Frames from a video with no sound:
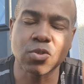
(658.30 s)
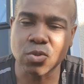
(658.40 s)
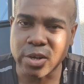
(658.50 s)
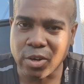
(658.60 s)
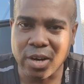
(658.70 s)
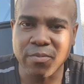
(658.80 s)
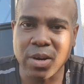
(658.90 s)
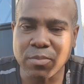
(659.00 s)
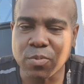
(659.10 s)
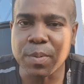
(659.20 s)
in order for
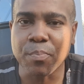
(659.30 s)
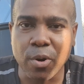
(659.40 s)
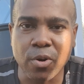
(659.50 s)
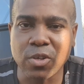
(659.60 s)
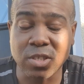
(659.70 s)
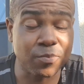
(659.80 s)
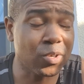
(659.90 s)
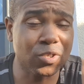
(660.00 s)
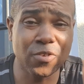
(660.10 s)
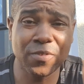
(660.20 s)
them to be productive,
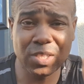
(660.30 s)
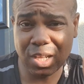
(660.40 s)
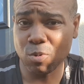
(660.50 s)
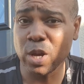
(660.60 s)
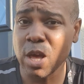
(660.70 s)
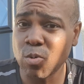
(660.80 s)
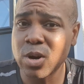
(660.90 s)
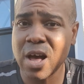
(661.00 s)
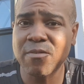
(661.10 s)
because obviously he would have